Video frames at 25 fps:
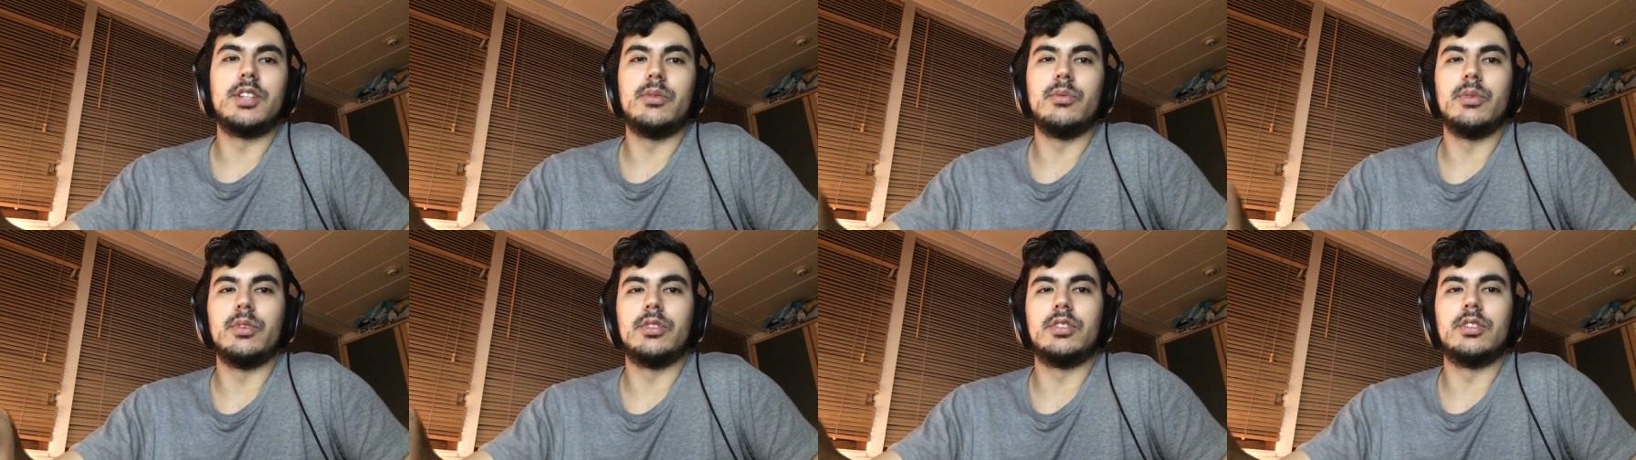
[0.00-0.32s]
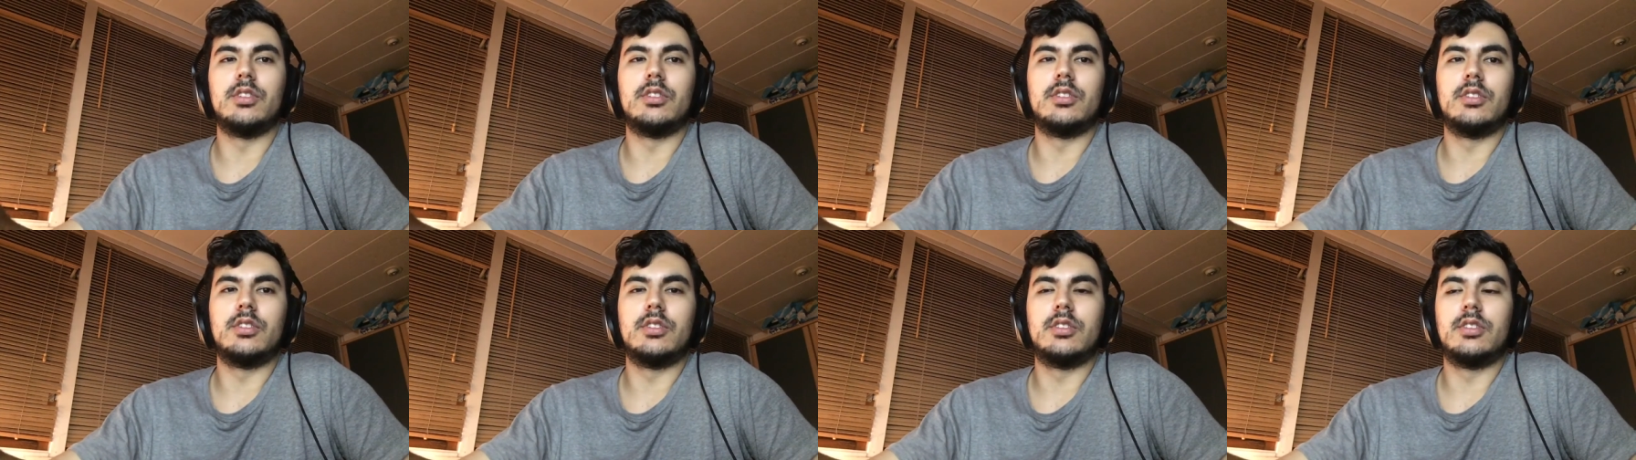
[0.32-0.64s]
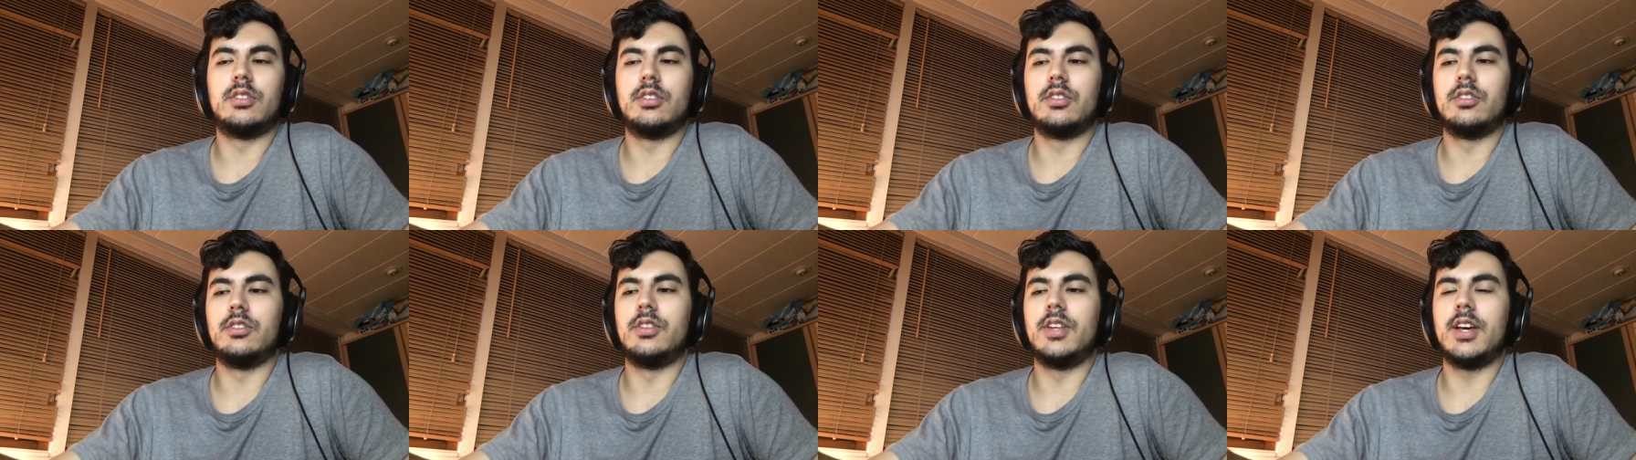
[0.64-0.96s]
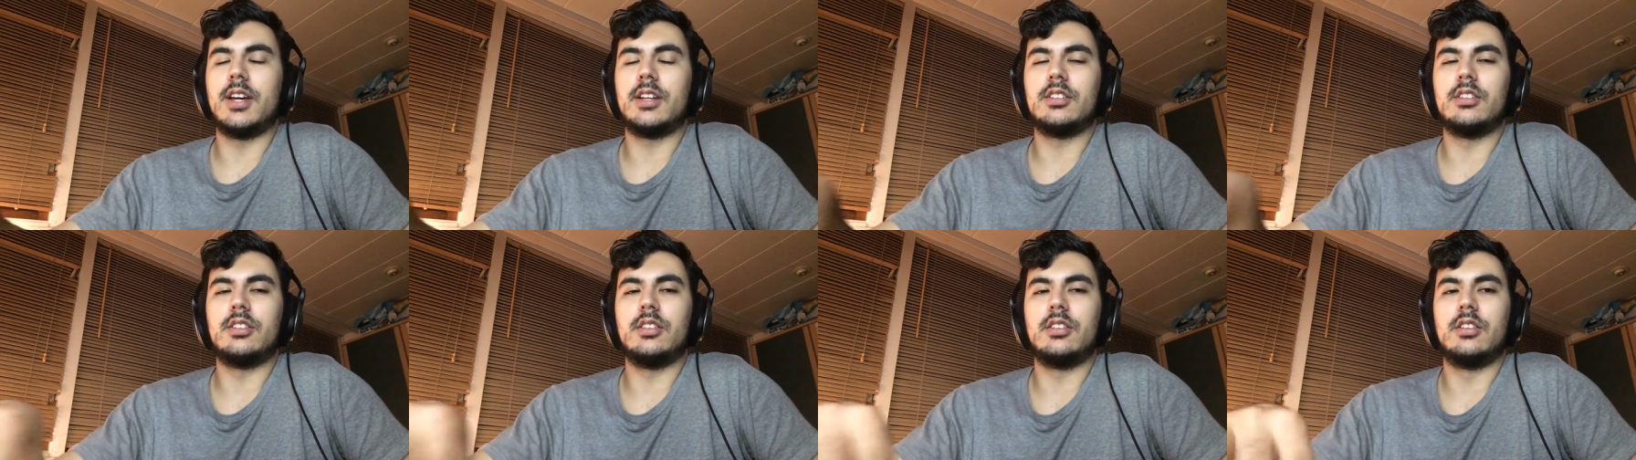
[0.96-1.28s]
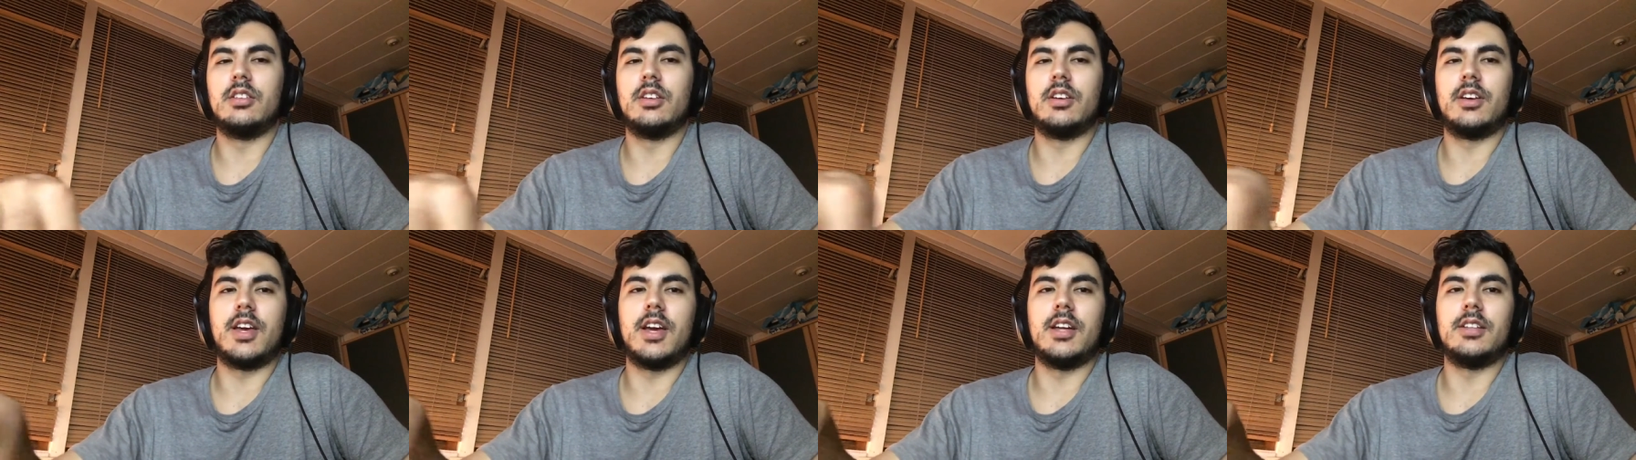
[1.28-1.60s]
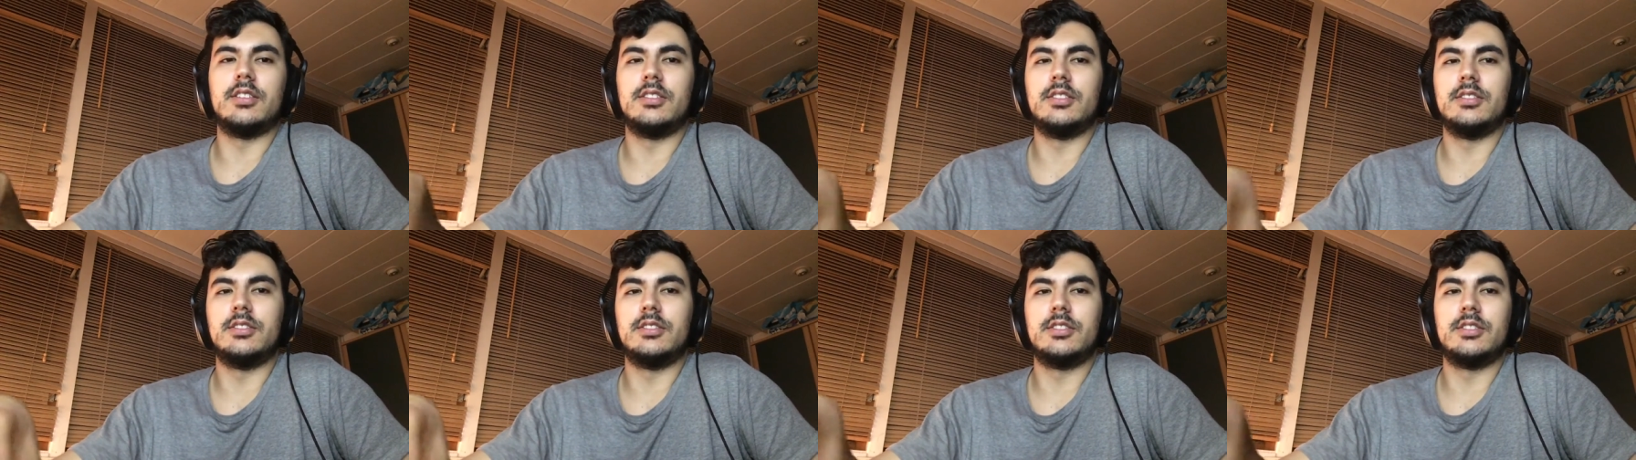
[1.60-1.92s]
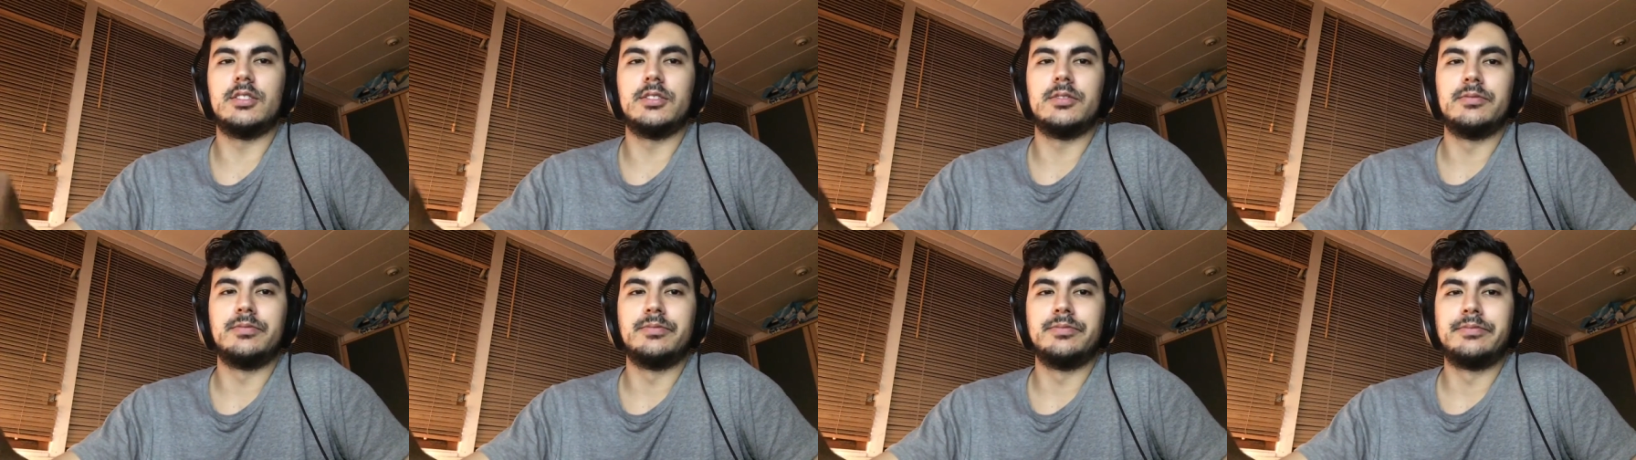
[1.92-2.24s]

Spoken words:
want to connect the cantons,